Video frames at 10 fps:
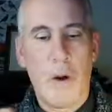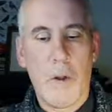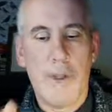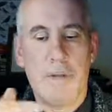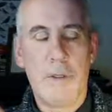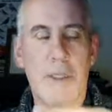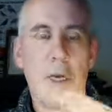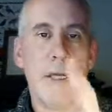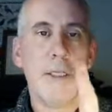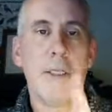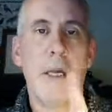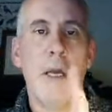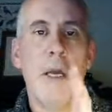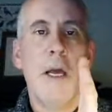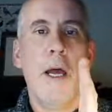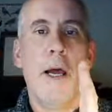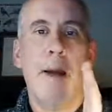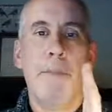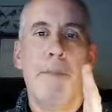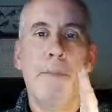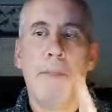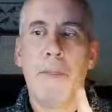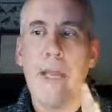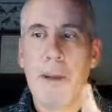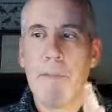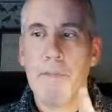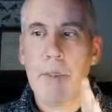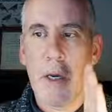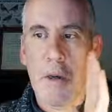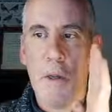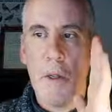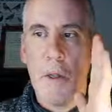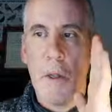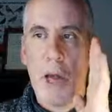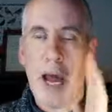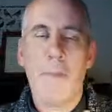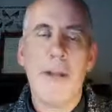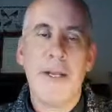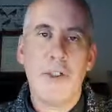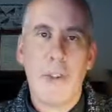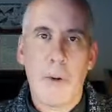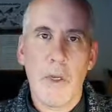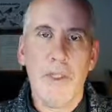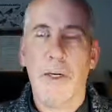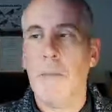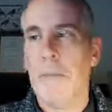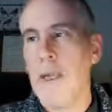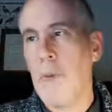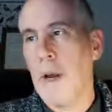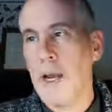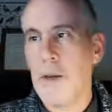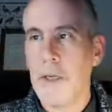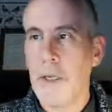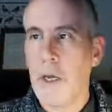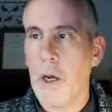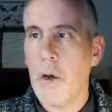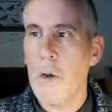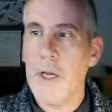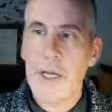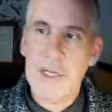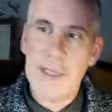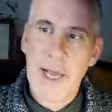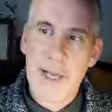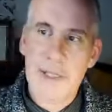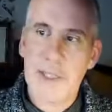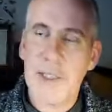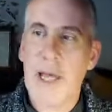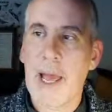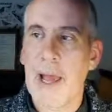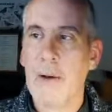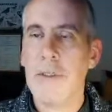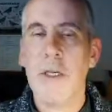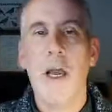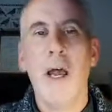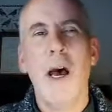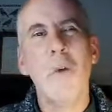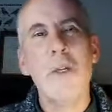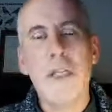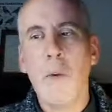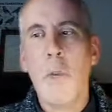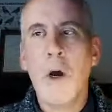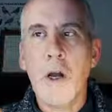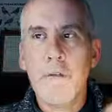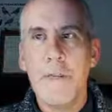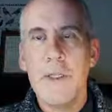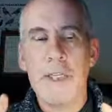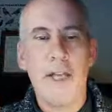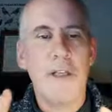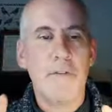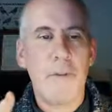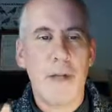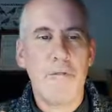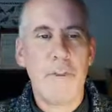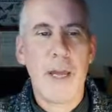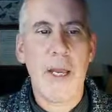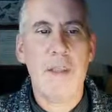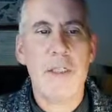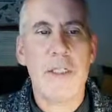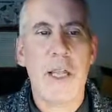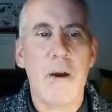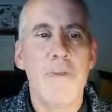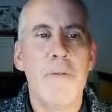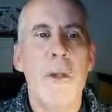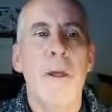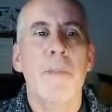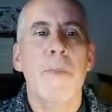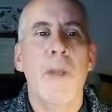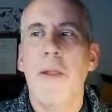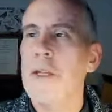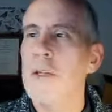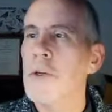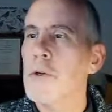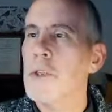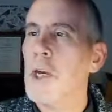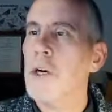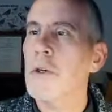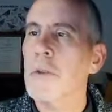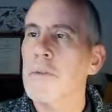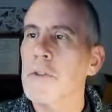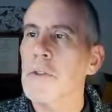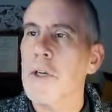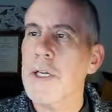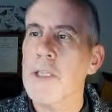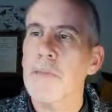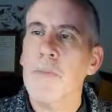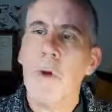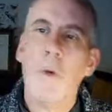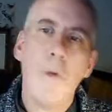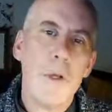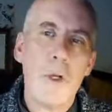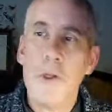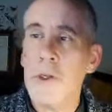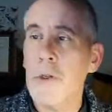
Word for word: on the different sides um, yeah so how big should the polytunnel be, where could it go, easy access to the house, I always kind of work from the centre from that from the house itself, and then use circles for trees, or you can